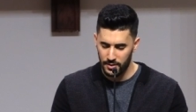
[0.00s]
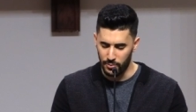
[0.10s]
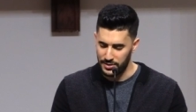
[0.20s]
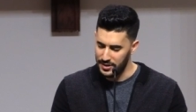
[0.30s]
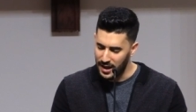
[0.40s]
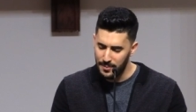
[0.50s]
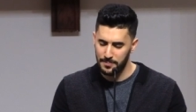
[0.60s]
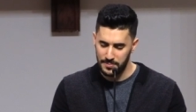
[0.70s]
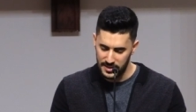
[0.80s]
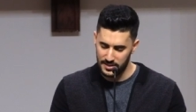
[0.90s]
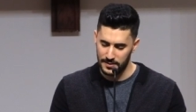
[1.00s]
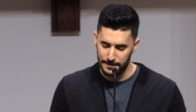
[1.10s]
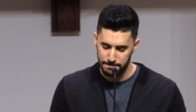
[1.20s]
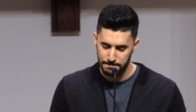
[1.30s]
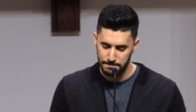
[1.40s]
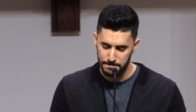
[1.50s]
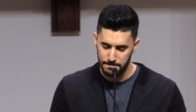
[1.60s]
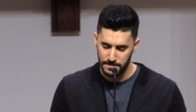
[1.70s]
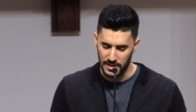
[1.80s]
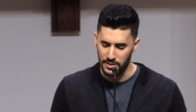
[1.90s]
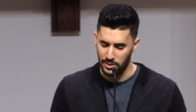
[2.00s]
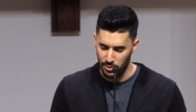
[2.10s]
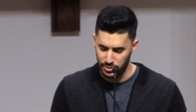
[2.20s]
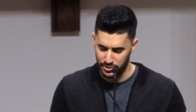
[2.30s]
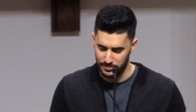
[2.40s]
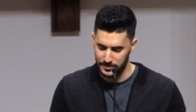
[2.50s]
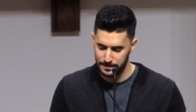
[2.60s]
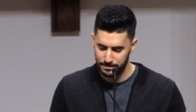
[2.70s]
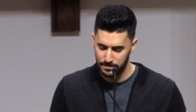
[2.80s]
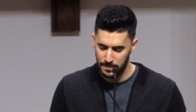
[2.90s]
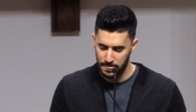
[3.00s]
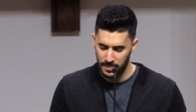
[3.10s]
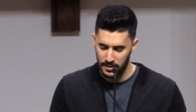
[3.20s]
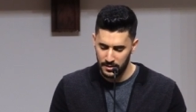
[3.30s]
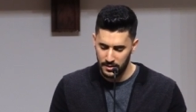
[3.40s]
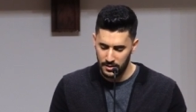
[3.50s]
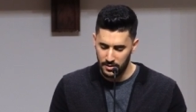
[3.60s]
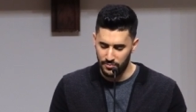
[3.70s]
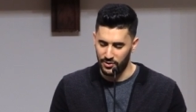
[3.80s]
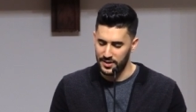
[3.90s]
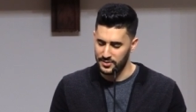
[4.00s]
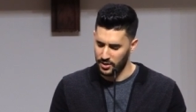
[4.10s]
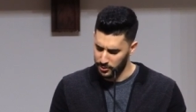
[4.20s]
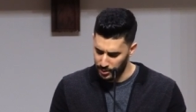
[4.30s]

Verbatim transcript: would not be negotiable, for it is our